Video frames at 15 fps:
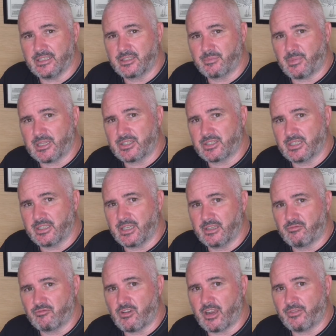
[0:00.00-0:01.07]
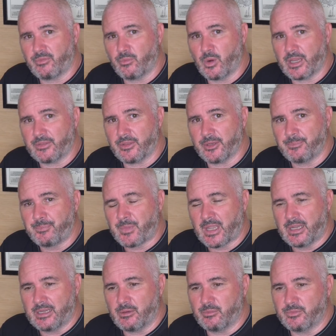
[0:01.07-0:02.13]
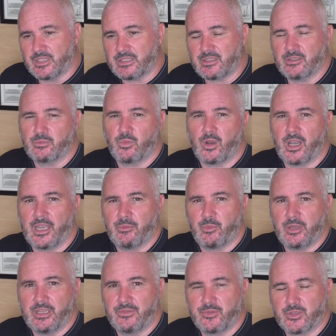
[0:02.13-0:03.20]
especially in rough weather. And this is why we have